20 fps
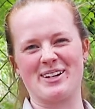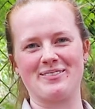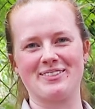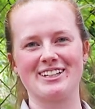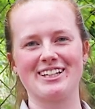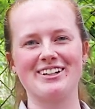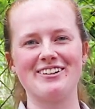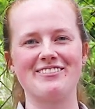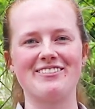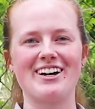something
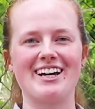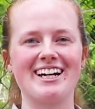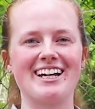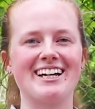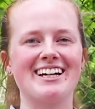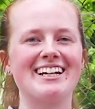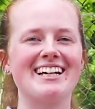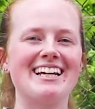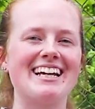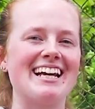a little
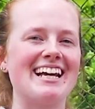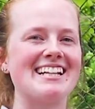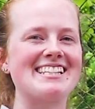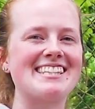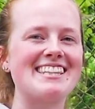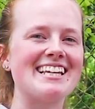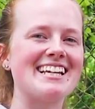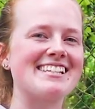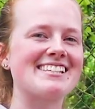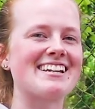funny,
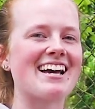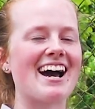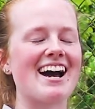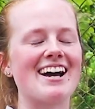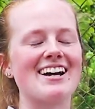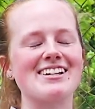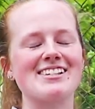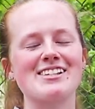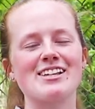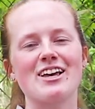it's these
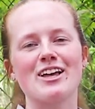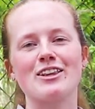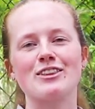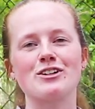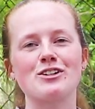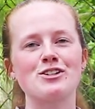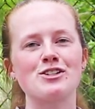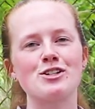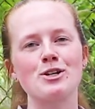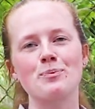guys.
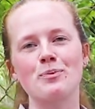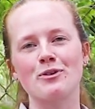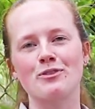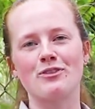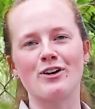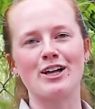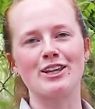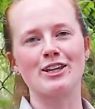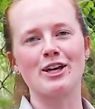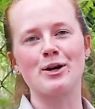They're super
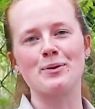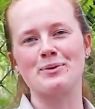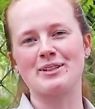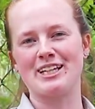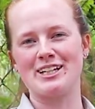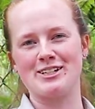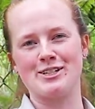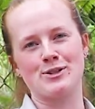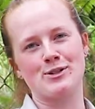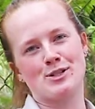fun though, but
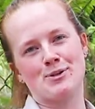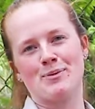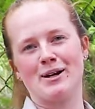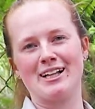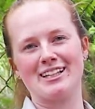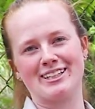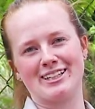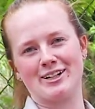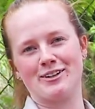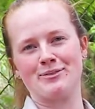they do
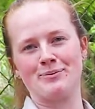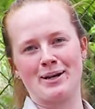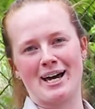smell a little